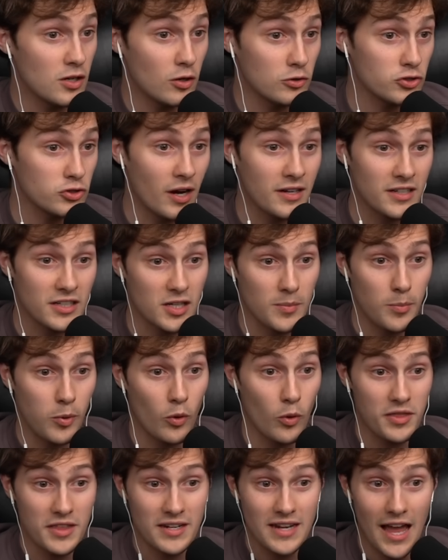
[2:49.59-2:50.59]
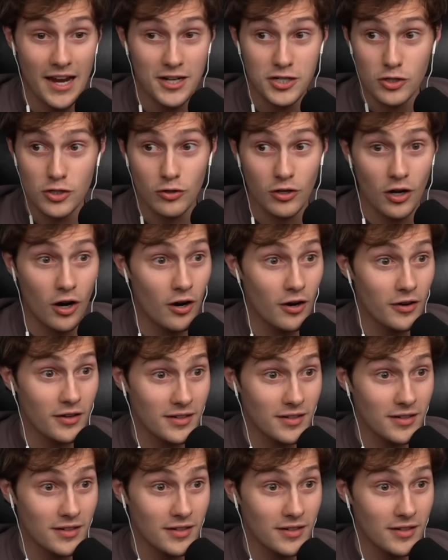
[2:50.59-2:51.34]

trying to deploy the National Guard